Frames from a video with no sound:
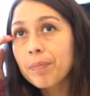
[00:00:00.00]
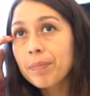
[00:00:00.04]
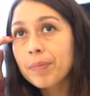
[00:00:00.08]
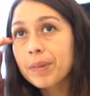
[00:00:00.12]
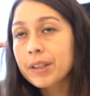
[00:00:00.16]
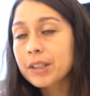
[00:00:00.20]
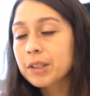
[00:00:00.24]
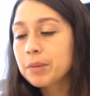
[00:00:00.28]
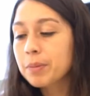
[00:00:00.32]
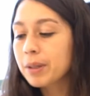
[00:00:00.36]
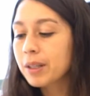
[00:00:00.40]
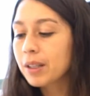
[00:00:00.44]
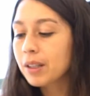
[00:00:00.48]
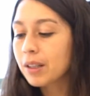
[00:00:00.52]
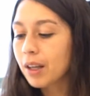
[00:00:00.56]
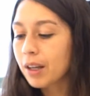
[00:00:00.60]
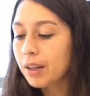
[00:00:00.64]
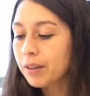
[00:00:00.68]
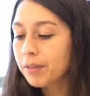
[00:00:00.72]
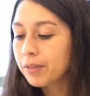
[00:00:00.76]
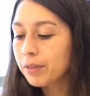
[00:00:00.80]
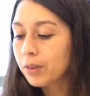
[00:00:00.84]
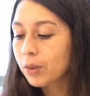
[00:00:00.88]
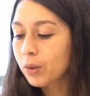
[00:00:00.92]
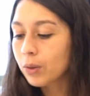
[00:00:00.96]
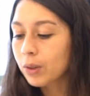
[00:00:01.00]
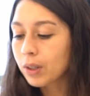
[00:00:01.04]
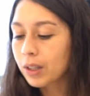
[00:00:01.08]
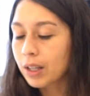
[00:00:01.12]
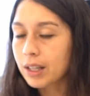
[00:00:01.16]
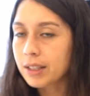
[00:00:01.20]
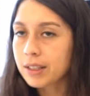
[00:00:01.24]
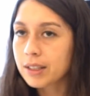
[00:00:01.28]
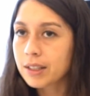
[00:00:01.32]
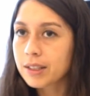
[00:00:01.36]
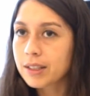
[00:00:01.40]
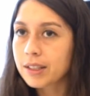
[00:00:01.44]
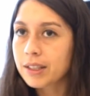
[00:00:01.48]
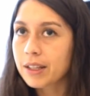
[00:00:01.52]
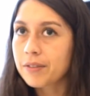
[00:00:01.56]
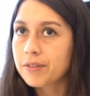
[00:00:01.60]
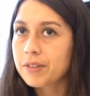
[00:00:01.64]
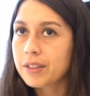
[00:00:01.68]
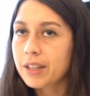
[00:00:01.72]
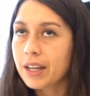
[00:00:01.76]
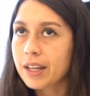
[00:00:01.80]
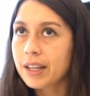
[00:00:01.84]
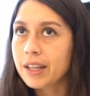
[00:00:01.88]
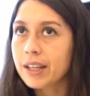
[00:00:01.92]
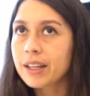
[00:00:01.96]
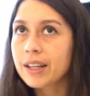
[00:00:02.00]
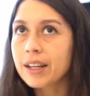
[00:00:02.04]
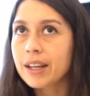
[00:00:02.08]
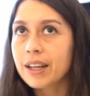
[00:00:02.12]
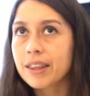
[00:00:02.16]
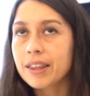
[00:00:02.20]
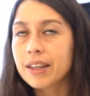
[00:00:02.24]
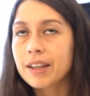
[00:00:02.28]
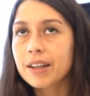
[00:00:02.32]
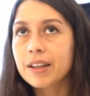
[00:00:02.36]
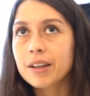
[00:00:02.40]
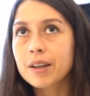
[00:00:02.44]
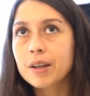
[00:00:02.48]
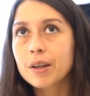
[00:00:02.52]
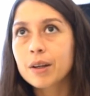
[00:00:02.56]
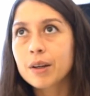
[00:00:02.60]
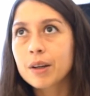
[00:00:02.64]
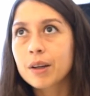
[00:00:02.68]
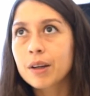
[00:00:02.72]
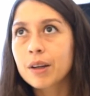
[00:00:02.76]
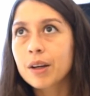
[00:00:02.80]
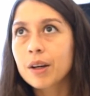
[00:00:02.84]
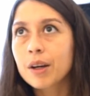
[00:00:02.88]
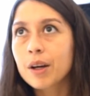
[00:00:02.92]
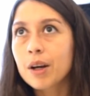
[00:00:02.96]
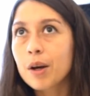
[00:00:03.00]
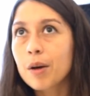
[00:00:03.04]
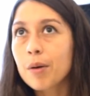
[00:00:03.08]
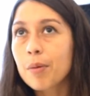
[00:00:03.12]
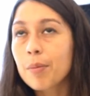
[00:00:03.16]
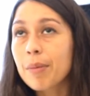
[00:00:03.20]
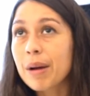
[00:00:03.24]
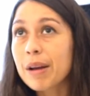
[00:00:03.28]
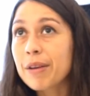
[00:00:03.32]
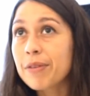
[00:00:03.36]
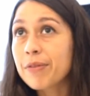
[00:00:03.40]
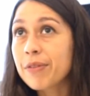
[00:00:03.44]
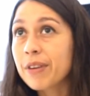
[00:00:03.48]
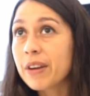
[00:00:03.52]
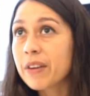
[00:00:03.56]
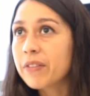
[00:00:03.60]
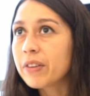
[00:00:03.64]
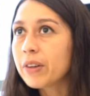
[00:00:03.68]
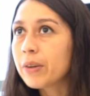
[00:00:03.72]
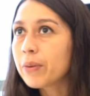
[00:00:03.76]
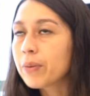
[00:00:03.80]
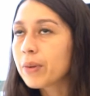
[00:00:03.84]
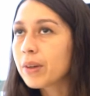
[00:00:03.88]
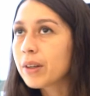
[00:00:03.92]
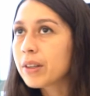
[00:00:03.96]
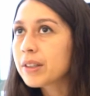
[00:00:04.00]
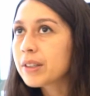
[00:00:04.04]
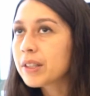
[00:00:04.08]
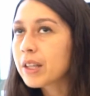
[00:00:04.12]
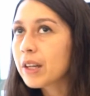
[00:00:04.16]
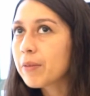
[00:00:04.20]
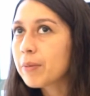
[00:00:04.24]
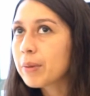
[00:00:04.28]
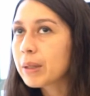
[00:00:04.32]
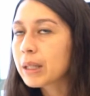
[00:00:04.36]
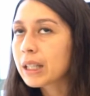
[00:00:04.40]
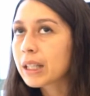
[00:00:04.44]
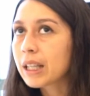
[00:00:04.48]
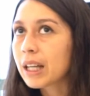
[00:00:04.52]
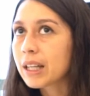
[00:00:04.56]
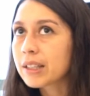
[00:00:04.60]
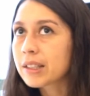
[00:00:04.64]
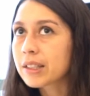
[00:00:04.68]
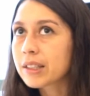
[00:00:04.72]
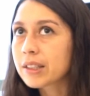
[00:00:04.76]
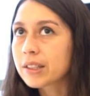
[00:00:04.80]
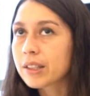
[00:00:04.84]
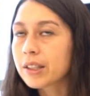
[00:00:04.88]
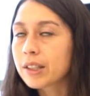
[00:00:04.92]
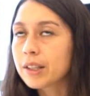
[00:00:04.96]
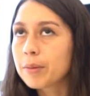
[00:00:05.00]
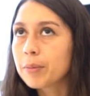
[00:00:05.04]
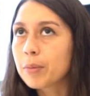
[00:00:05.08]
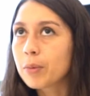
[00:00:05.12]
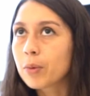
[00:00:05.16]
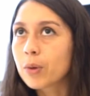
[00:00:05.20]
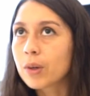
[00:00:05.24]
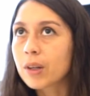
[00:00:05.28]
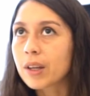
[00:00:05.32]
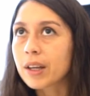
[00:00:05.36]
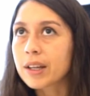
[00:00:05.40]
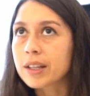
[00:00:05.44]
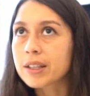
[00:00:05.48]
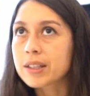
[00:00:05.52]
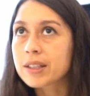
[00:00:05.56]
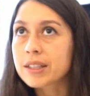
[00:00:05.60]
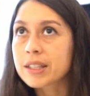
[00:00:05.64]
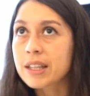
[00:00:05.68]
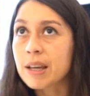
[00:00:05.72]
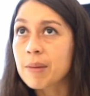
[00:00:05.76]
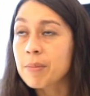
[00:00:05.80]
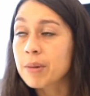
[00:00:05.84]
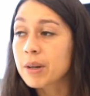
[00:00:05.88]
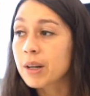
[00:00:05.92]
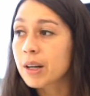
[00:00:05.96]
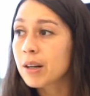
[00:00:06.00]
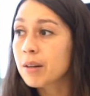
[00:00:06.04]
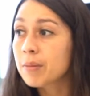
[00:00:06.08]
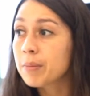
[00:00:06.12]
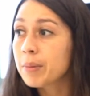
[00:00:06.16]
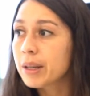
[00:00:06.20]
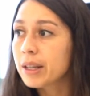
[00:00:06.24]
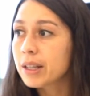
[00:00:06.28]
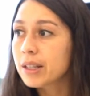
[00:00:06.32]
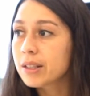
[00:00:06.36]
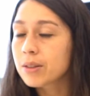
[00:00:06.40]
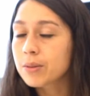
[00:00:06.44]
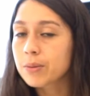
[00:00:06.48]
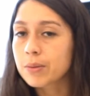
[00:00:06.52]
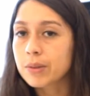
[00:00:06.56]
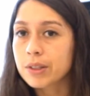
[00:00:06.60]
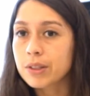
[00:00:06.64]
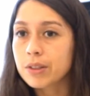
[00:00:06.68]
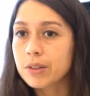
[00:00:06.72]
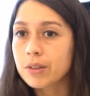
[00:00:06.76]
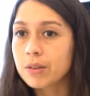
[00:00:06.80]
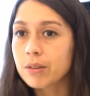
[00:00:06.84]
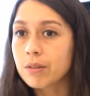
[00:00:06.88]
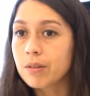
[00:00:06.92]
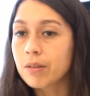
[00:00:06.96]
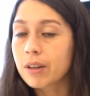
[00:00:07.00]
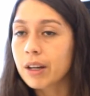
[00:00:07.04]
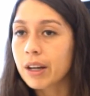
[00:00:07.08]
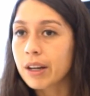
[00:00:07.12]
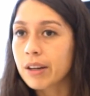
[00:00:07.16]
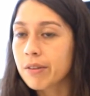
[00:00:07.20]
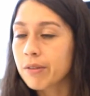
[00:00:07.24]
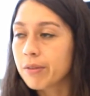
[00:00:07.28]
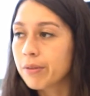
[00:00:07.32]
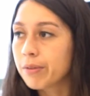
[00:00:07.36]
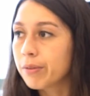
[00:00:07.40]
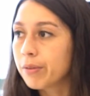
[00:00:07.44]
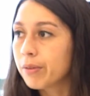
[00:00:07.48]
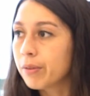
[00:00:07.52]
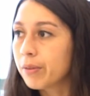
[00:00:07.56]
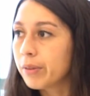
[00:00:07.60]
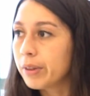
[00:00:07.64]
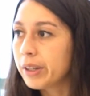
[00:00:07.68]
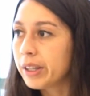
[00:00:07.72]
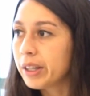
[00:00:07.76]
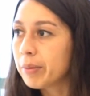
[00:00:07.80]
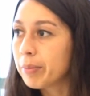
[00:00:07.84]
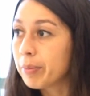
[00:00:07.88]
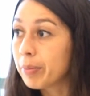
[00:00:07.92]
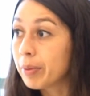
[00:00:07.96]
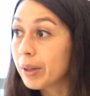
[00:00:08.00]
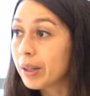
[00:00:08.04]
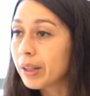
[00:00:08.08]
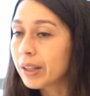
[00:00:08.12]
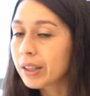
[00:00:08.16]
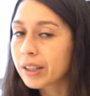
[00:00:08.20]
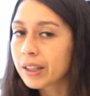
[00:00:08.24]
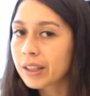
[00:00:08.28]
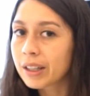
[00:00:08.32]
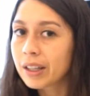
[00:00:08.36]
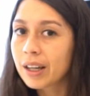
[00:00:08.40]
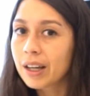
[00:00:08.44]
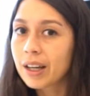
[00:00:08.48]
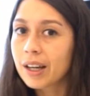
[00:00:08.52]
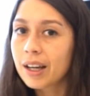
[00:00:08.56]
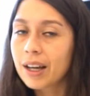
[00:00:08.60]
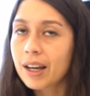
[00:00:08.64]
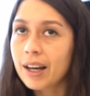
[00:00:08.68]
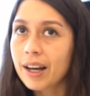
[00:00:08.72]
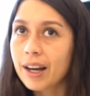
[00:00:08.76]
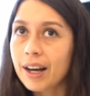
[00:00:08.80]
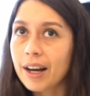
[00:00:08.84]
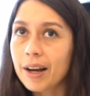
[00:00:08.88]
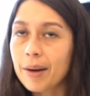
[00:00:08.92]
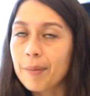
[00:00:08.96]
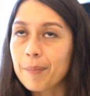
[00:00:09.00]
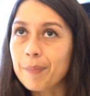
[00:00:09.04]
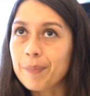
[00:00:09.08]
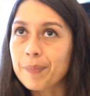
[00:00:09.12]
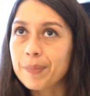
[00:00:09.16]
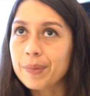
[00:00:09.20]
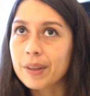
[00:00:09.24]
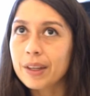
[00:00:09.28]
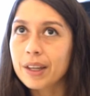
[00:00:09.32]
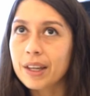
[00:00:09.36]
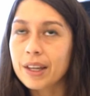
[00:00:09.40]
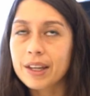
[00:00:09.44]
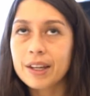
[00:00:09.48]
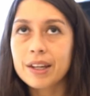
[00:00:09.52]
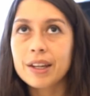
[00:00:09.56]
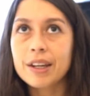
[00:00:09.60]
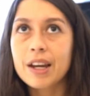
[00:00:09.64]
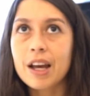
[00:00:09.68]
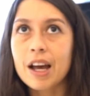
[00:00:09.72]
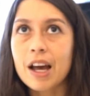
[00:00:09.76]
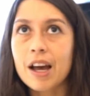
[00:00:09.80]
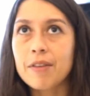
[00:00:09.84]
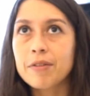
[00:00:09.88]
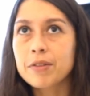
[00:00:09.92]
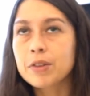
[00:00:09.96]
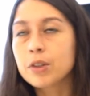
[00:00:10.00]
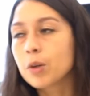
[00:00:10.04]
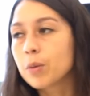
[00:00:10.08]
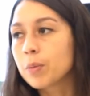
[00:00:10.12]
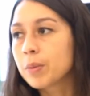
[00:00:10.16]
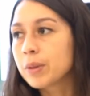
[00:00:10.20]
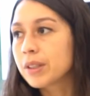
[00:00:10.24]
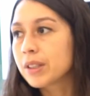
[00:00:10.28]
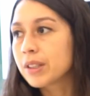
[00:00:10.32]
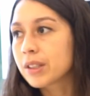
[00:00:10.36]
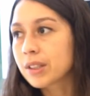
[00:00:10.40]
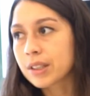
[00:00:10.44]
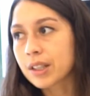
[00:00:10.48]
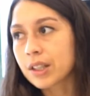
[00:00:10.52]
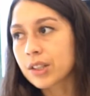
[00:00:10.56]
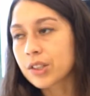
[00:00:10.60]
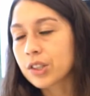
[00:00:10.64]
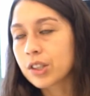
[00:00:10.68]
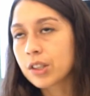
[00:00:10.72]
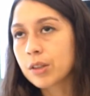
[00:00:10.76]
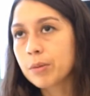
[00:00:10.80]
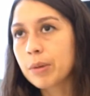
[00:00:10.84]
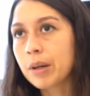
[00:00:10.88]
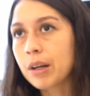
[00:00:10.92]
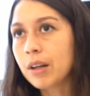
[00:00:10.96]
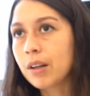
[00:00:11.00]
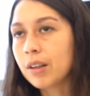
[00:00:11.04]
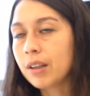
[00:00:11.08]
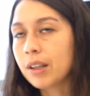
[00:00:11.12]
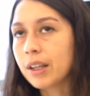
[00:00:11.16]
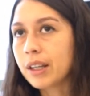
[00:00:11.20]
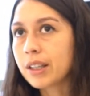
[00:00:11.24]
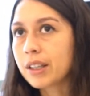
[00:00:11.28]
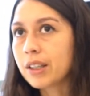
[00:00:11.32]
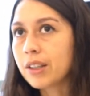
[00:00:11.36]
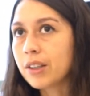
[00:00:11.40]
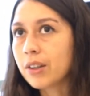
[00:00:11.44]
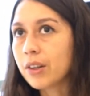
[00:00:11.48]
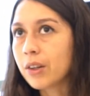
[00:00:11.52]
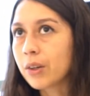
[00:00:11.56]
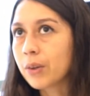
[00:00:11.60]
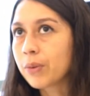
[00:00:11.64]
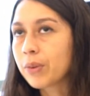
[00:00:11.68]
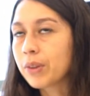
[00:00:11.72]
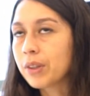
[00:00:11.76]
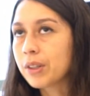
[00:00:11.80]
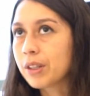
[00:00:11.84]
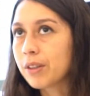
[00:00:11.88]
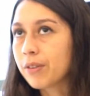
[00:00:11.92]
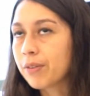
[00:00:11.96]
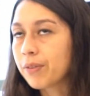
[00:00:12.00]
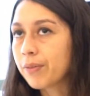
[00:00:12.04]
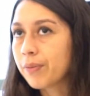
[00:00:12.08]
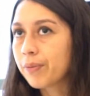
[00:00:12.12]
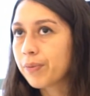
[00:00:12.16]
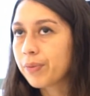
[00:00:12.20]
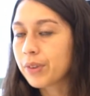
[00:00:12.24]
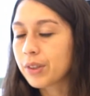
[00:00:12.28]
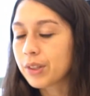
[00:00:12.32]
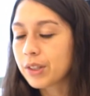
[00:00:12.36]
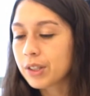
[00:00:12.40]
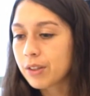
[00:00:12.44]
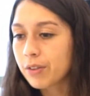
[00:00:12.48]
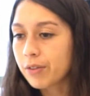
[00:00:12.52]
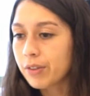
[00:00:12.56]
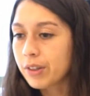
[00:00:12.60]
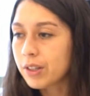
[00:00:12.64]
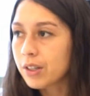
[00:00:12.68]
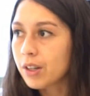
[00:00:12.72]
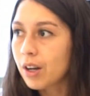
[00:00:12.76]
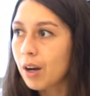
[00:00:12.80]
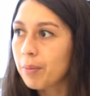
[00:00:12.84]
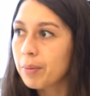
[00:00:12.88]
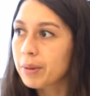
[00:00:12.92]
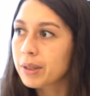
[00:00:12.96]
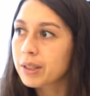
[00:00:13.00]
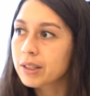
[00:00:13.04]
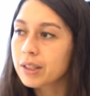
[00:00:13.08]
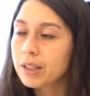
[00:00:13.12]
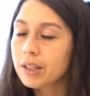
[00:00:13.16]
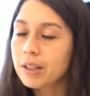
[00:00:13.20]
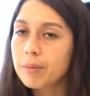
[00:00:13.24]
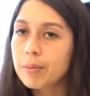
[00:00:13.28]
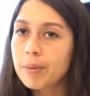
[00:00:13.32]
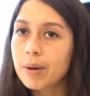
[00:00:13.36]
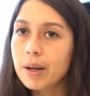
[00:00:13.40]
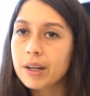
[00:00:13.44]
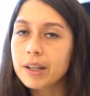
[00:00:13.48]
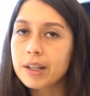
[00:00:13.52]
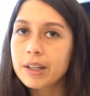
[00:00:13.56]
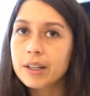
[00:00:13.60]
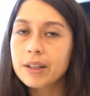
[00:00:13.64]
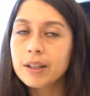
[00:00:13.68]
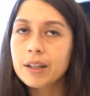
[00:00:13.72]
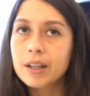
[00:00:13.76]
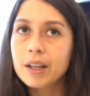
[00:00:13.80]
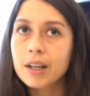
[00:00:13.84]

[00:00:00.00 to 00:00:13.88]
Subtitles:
there's been a lot of cool classes that I've taken. I think my favorite ones have been classes that are more like seminar based, where you kind of read a book and have an open discussion about, like, you know, the different topics that are brought in.